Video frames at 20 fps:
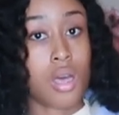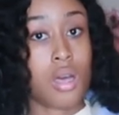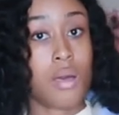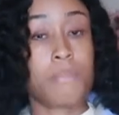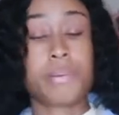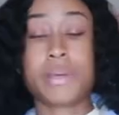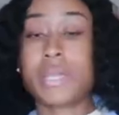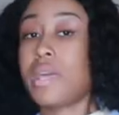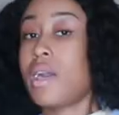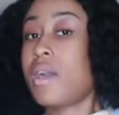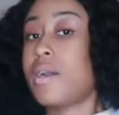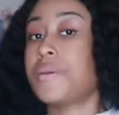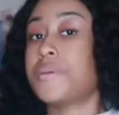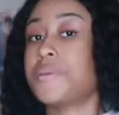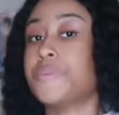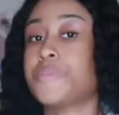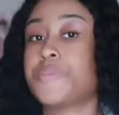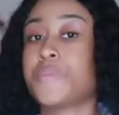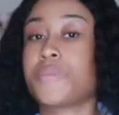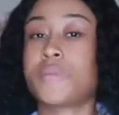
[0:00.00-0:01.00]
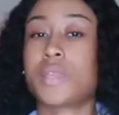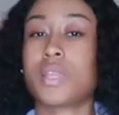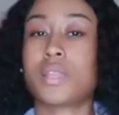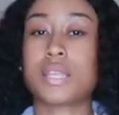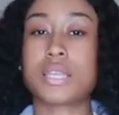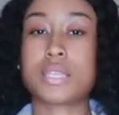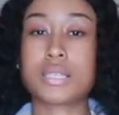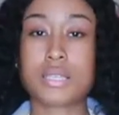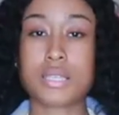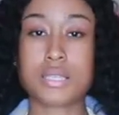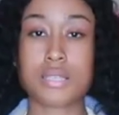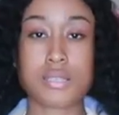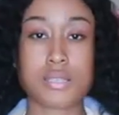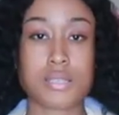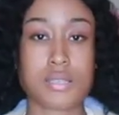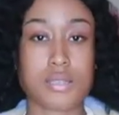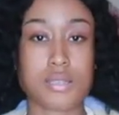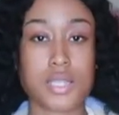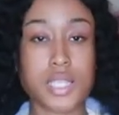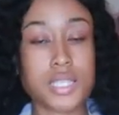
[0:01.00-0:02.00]
But yeah, this is
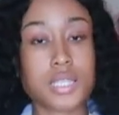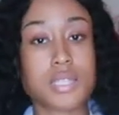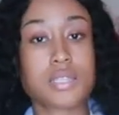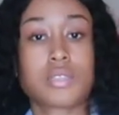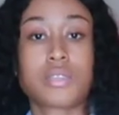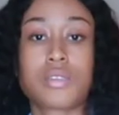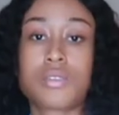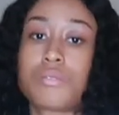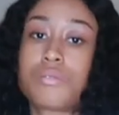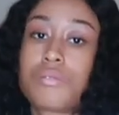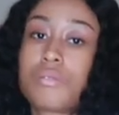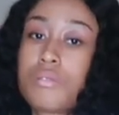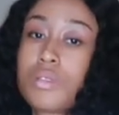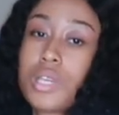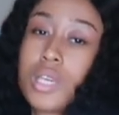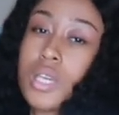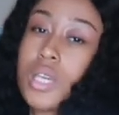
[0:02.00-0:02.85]
cute.